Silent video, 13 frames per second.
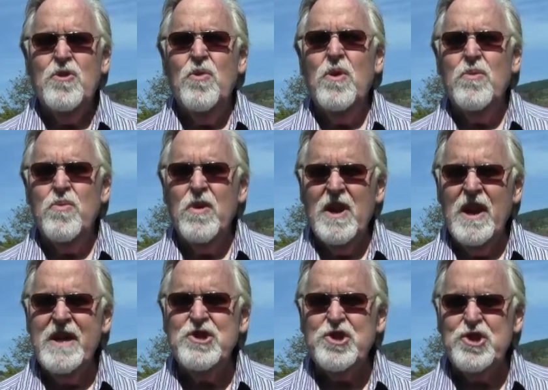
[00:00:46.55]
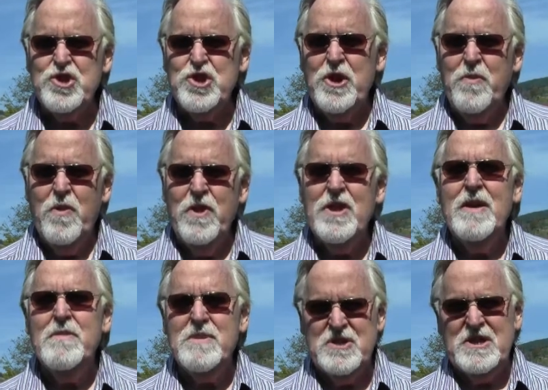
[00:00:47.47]
to a relationship with
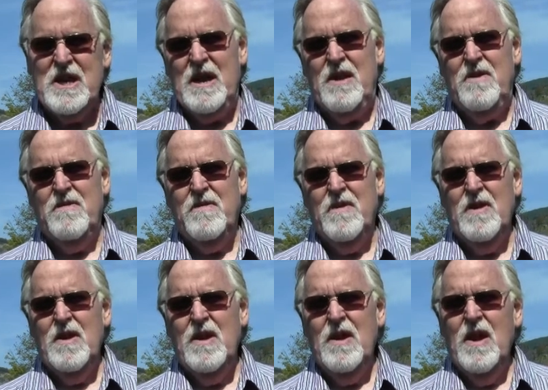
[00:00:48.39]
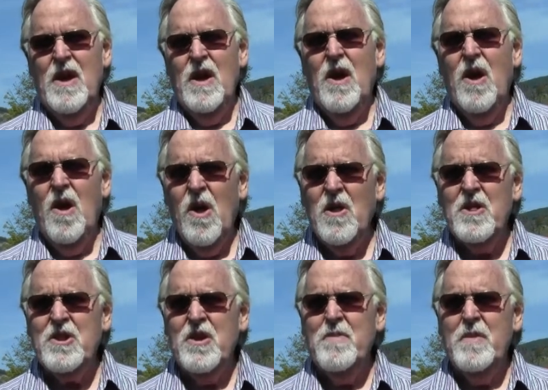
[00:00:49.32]
Himself.
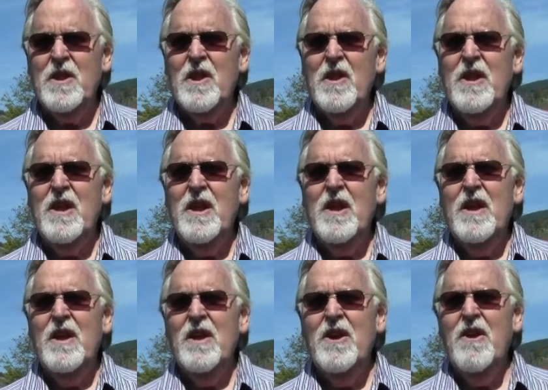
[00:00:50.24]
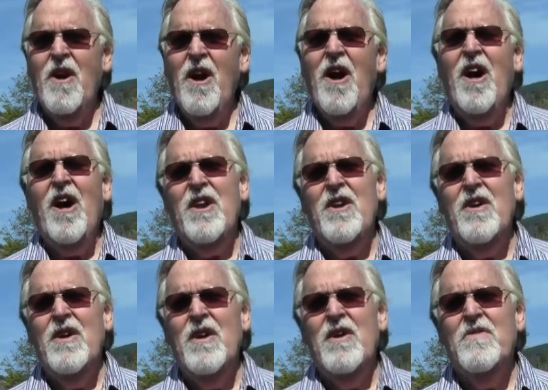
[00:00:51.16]
Ultimately, God,
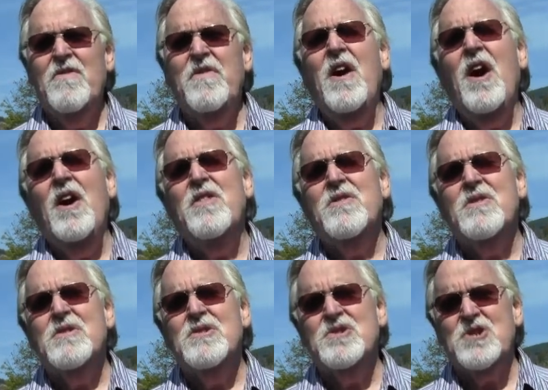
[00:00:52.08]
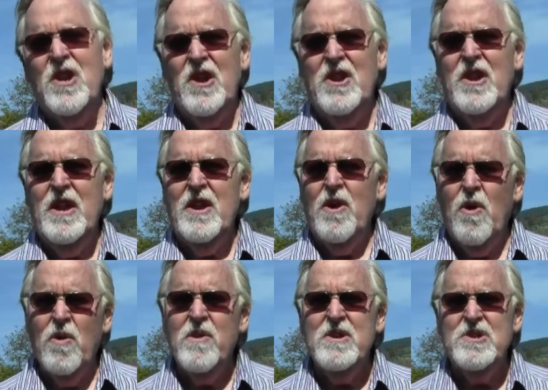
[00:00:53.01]
Father, Son, and
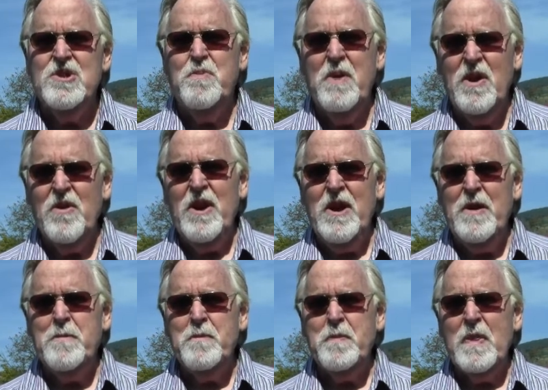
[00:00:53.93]
Holy Spirit